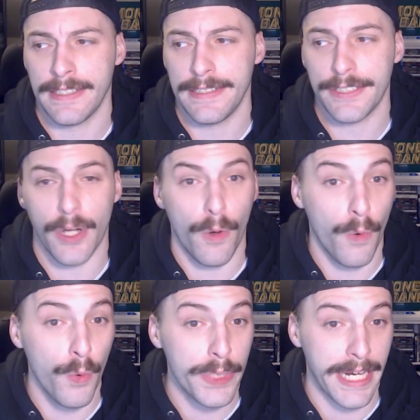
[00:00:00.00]
He's
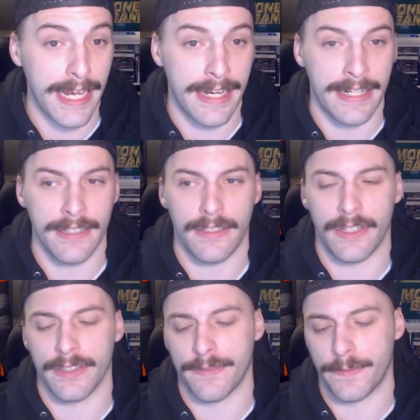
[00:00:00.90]
okay
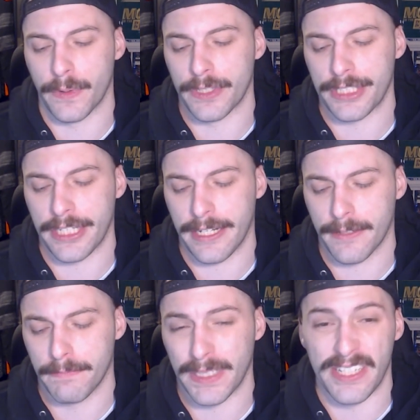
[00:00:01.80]
on the forecheck,
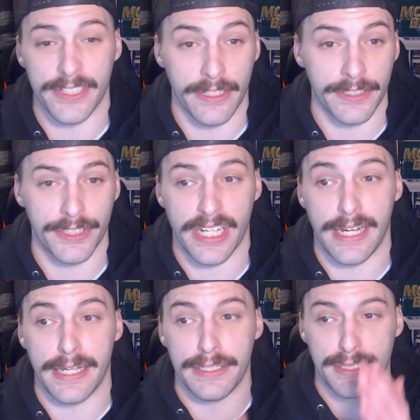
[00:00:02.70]
but he's
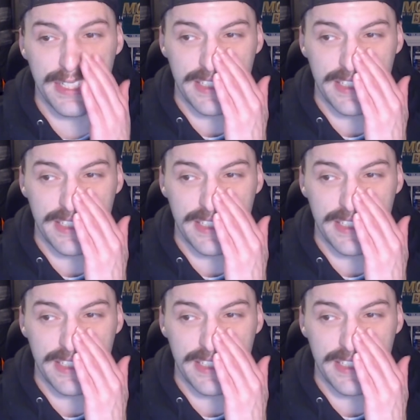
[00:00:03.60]
undersized.